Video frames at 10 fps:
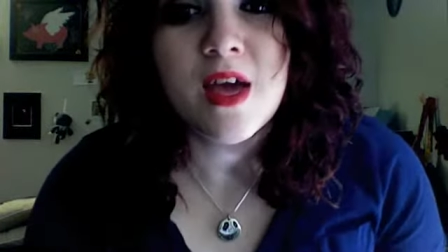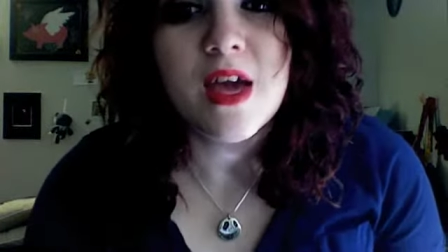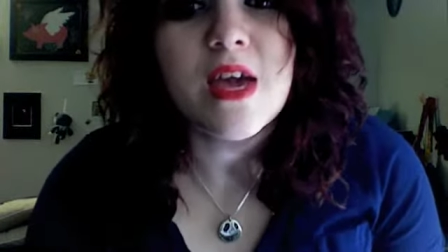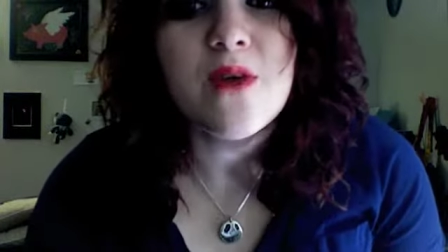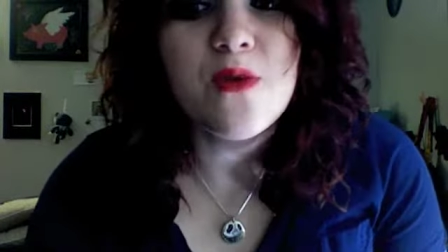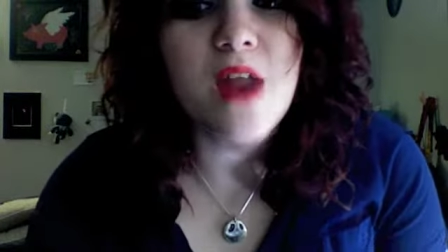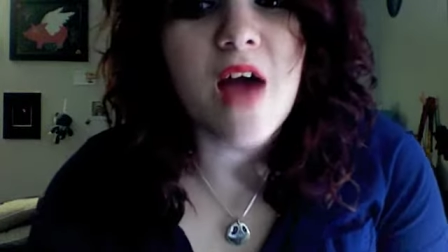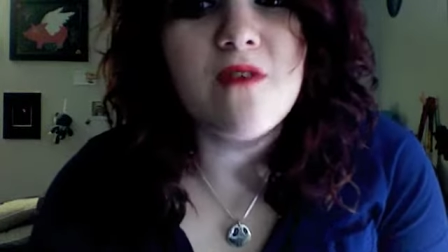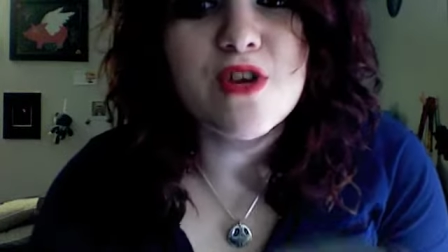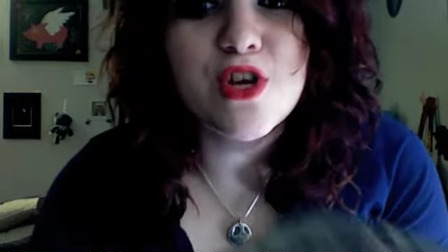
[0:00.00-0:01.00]
he would
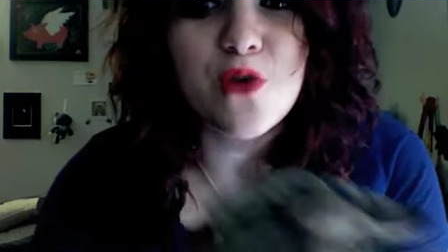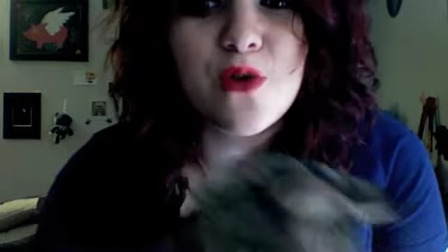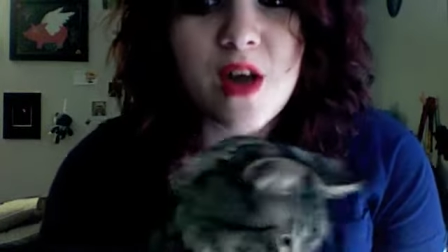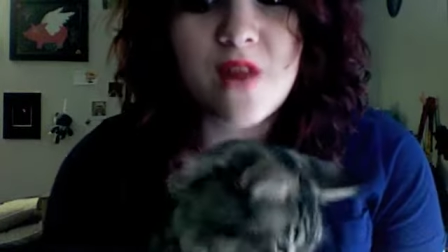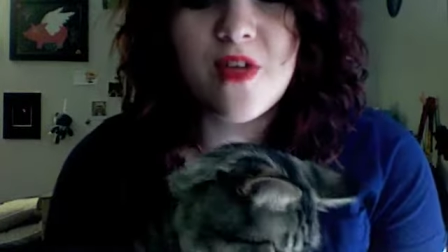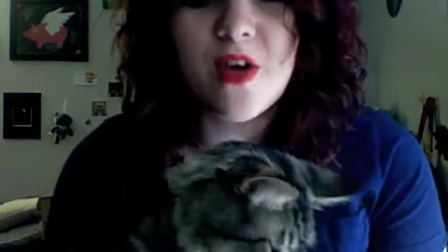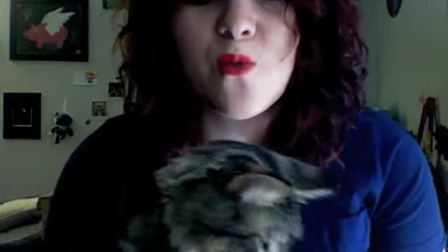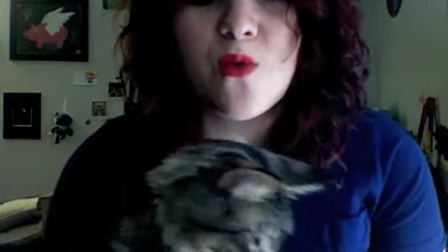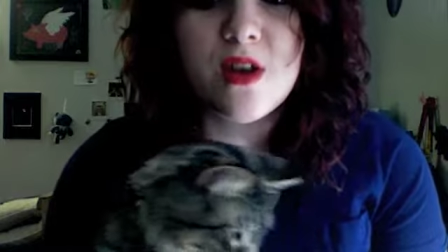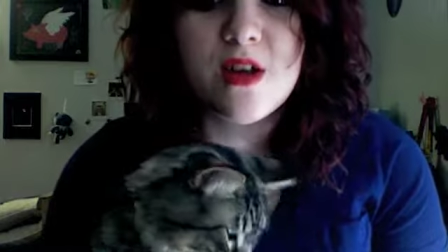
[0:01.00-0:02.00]
have a show kind of like
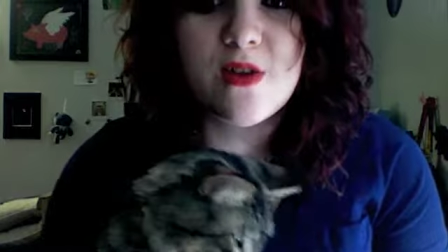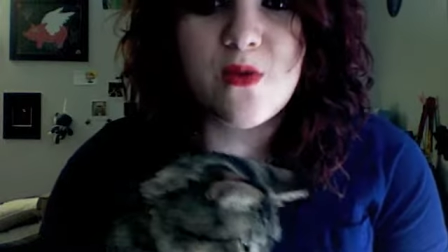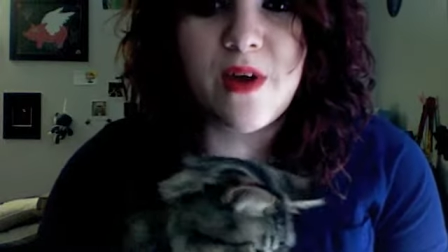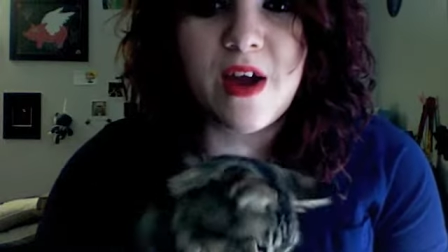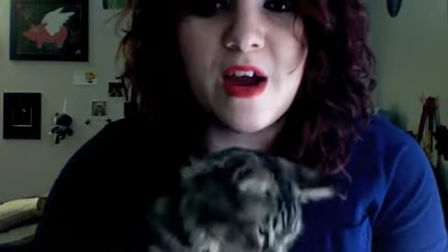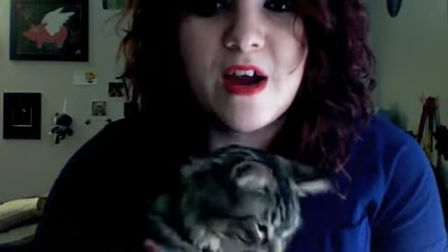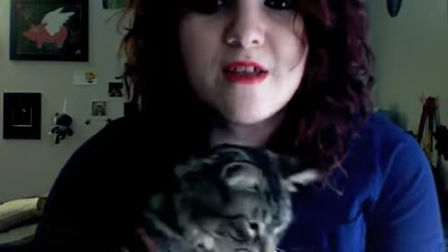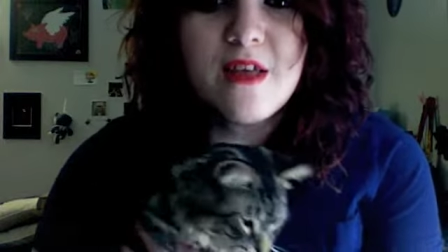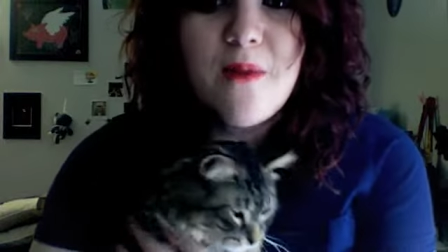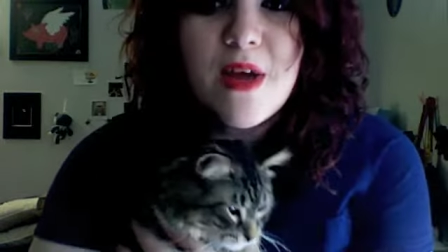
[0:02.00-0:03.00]
what not to wear because
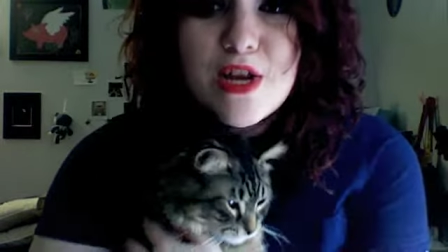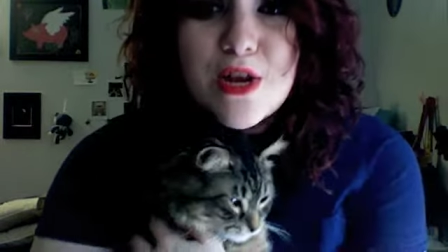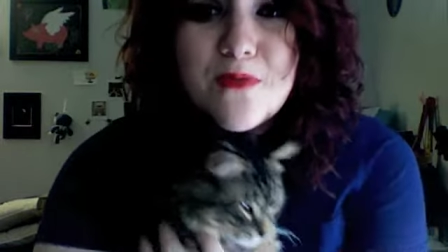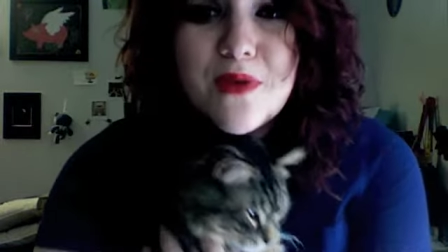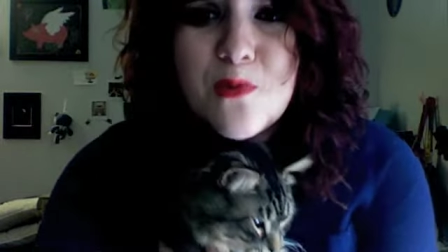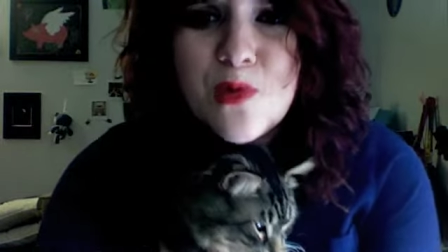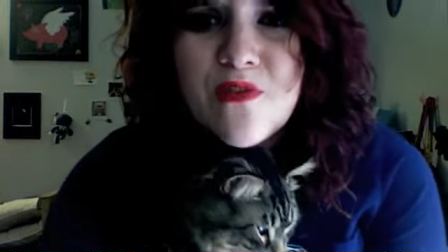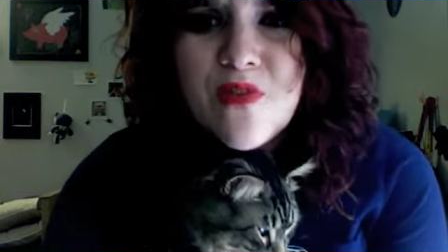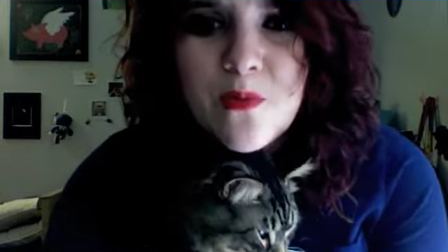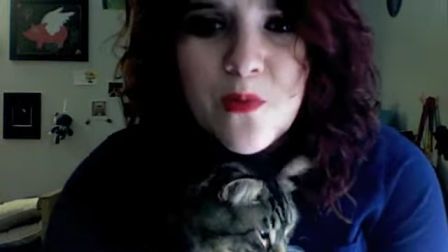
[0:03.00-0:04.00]
I imagine him being really
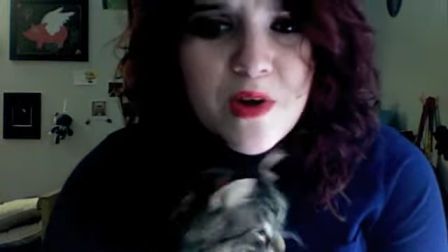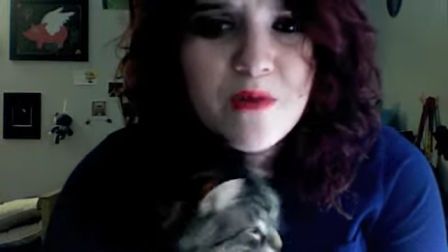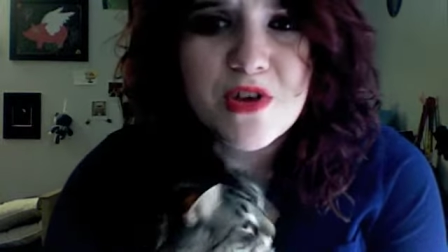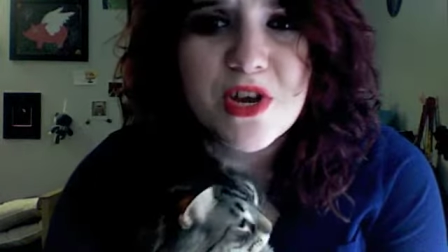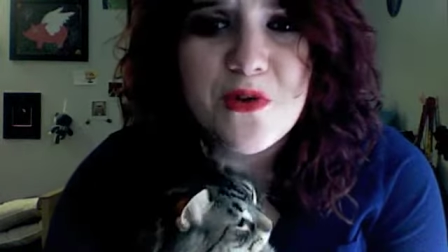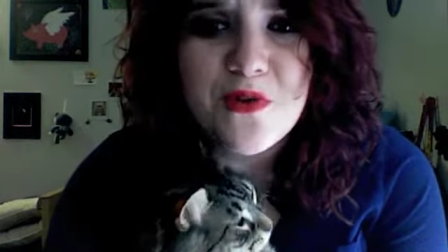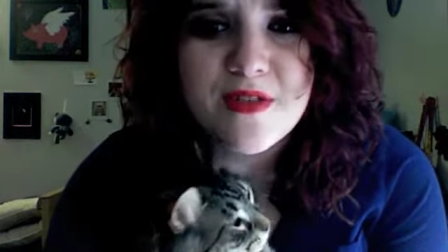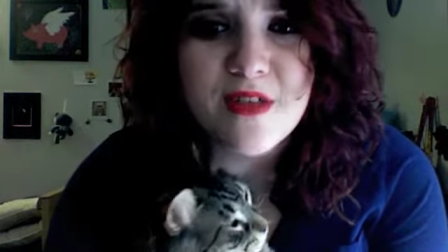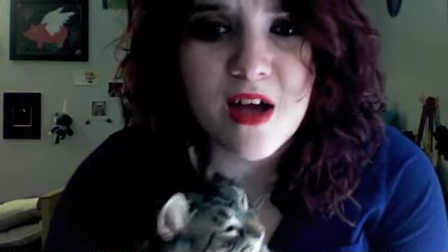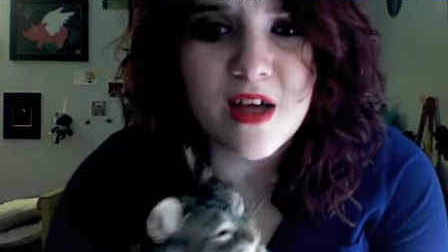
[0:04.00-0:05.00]
flamboyant, which I know he's
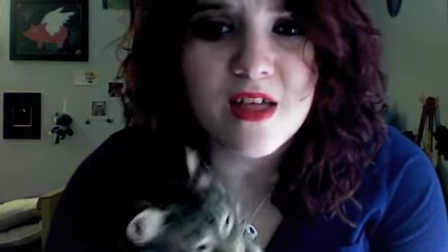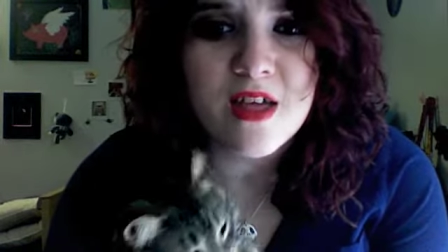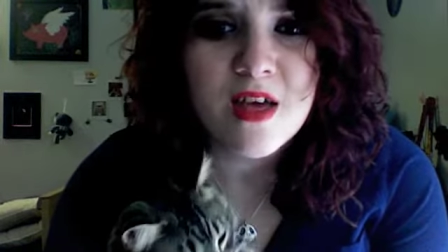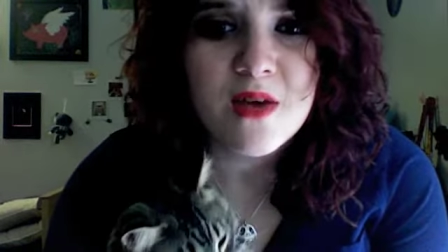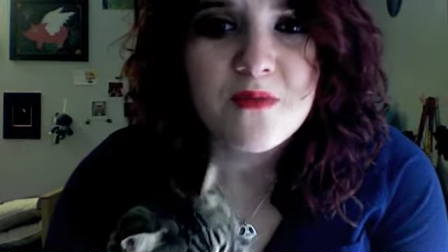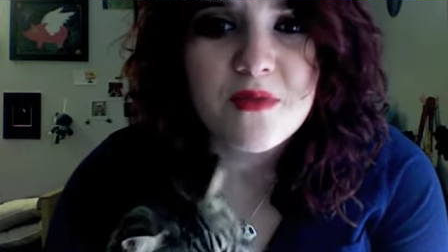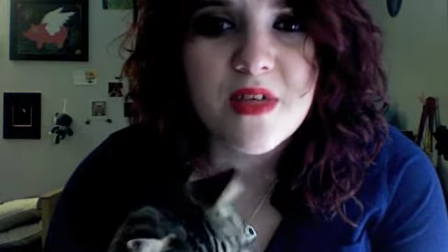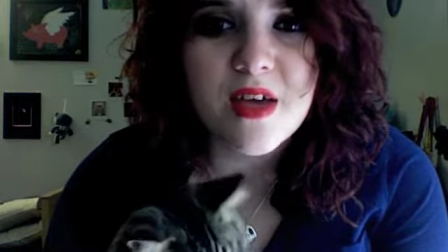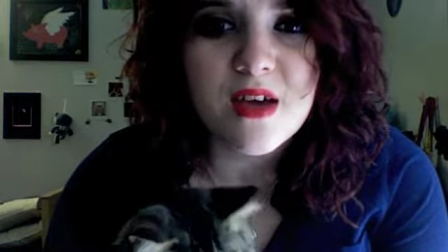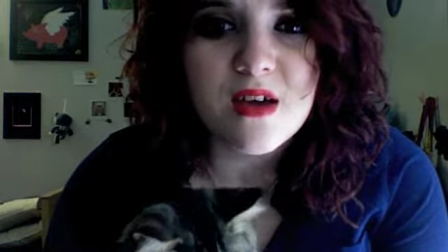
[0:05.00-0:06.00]
not, but
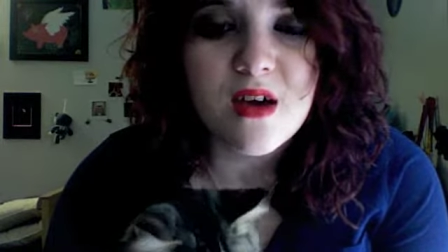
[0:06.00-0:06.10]
like